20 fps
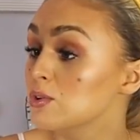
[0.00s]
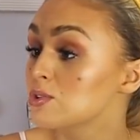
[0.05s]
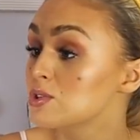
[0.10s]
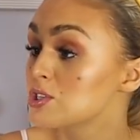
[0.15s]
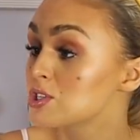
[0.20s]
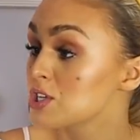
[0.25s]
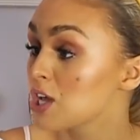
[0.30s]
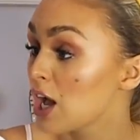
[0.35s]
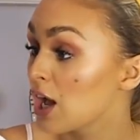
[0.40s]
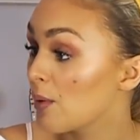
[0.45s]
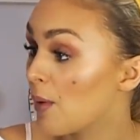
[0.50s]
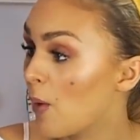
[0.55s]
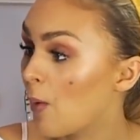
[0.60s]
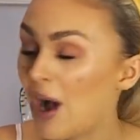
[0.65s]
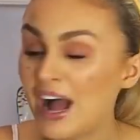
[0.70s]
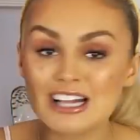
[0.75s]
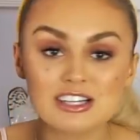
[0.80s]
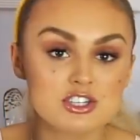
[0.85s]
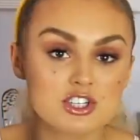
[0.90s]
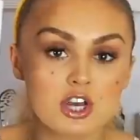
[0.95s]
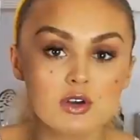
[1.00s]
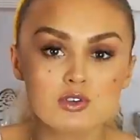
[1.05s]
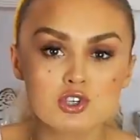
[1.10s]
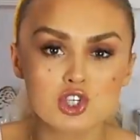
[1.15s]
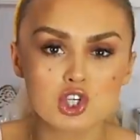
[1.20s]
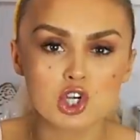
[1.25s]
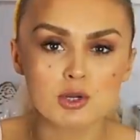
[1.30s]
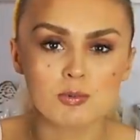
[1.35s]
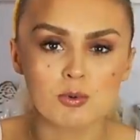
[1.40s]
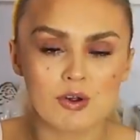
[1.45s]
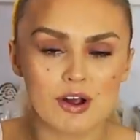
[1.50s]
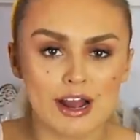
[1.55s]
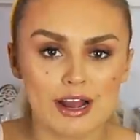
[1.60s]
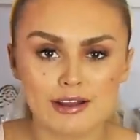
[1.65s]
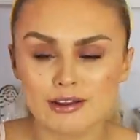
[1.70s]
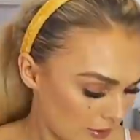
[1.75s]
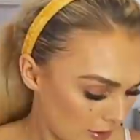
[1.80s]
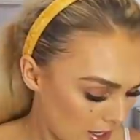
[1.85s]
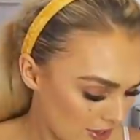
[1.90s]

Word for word: So, oh, and so is turmeric.